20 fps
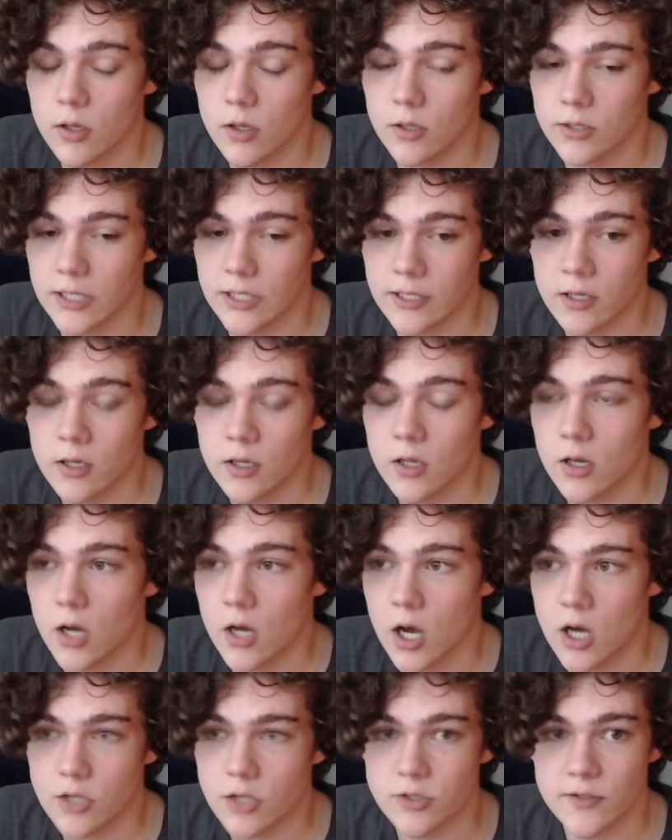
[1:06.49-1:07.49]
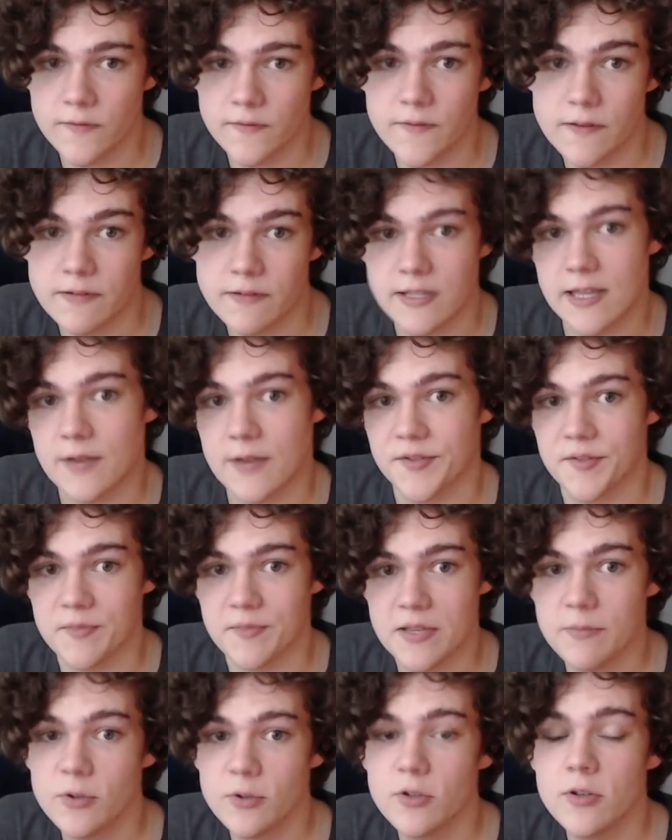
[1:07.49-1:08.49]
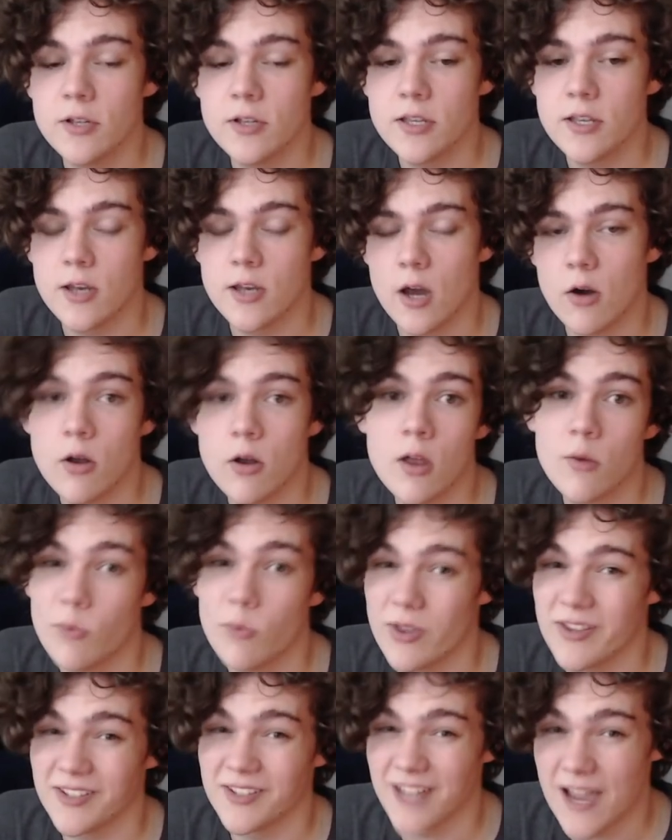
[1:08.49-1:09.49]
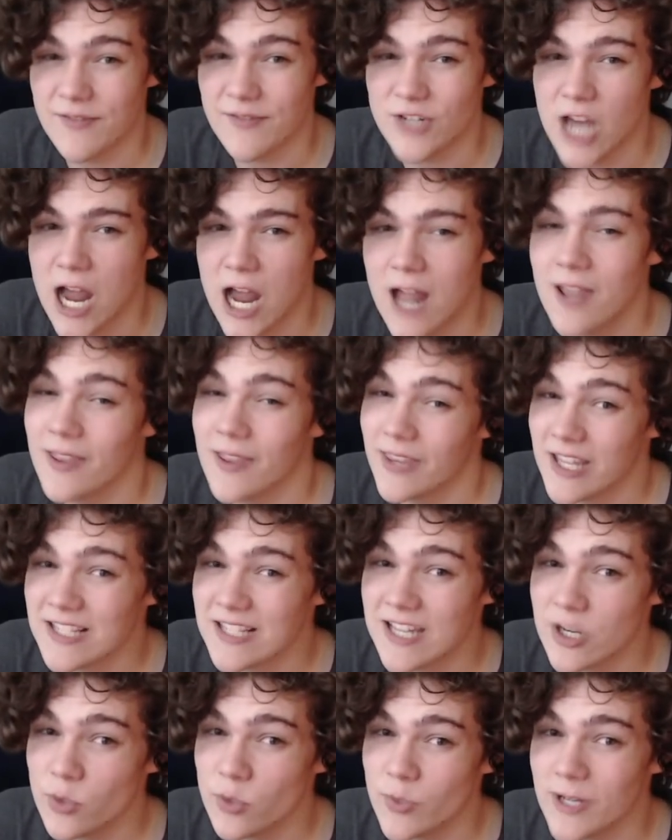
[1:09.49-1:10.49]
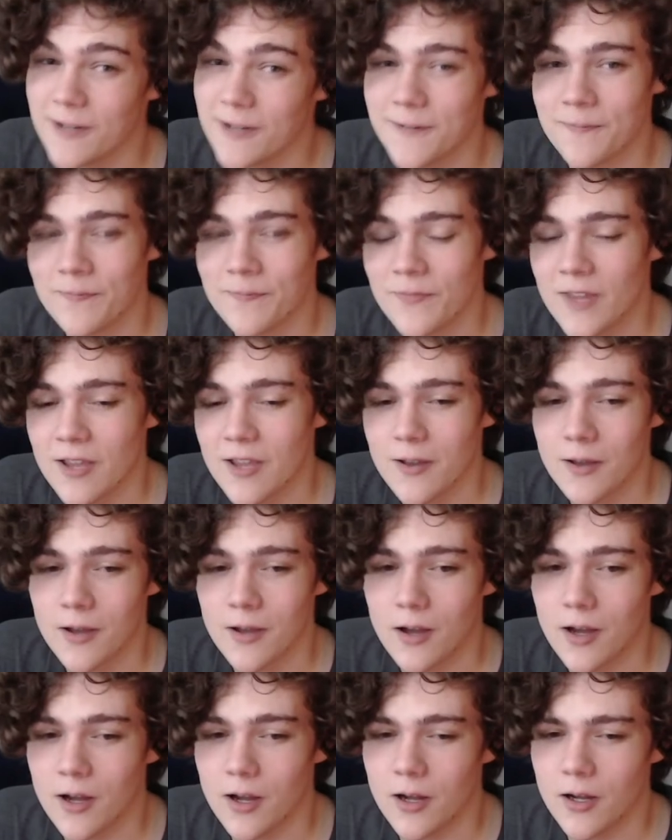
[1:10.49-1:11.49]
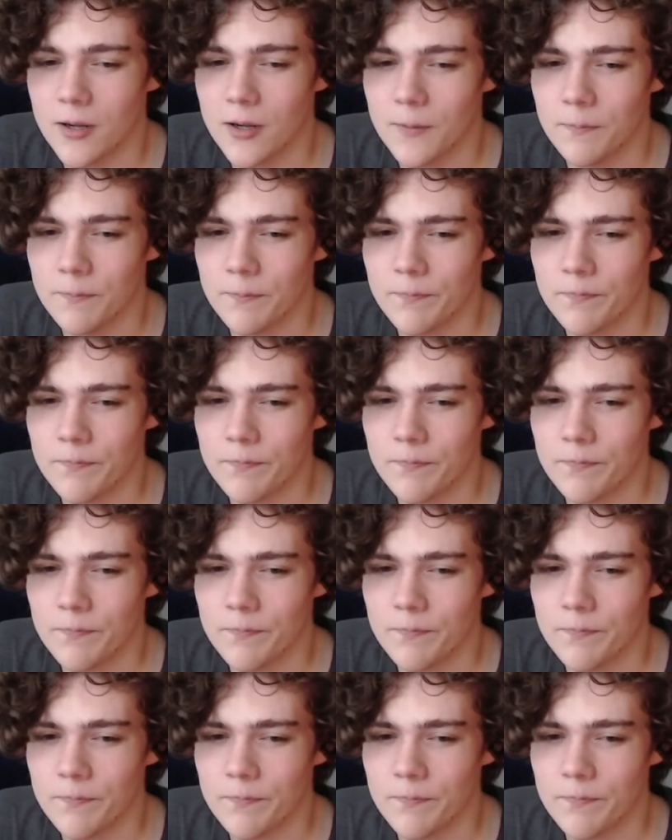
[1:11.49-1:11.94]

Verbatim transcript: like 150,000 people, you know, with a live chat. That's kind of weird. Um,